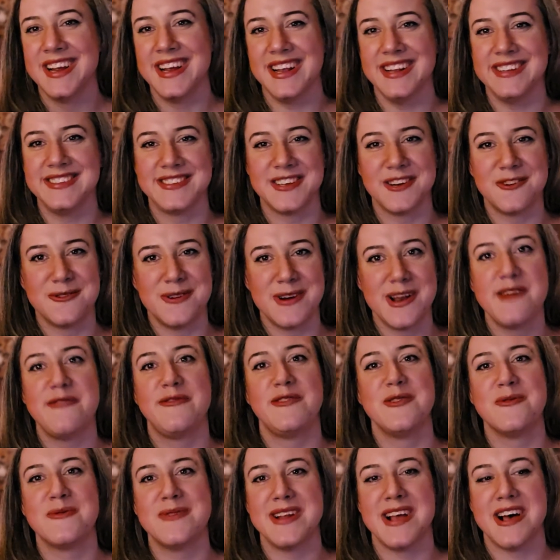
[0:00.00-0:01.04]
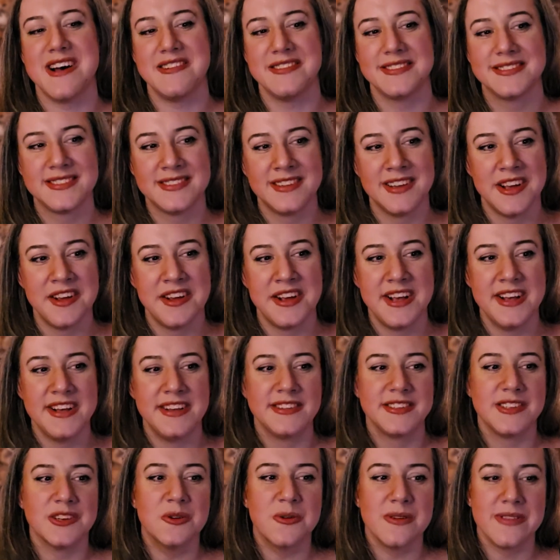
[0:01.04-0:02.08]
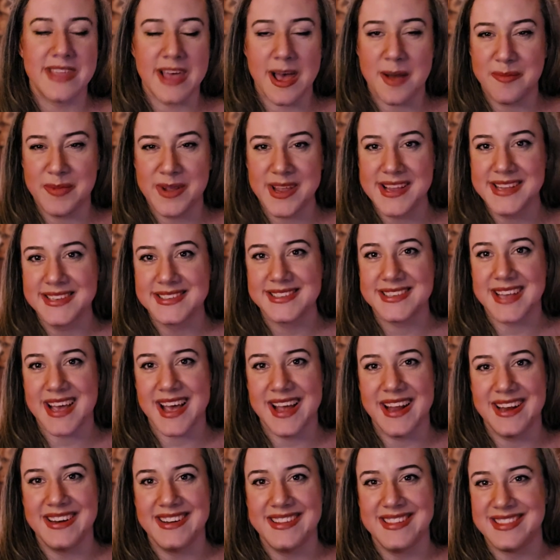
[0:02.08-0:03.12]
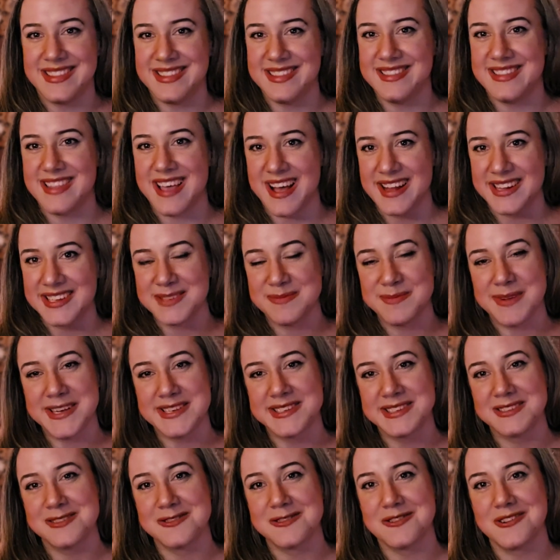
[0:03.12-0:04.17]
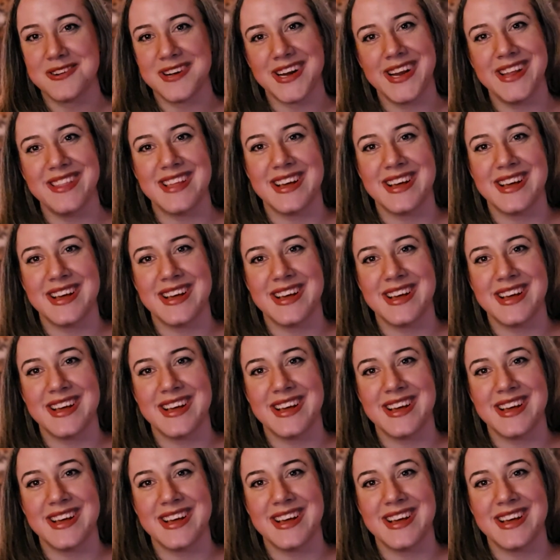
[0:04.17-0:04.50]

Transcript: And so would everyone else. So with that being said, that's my story.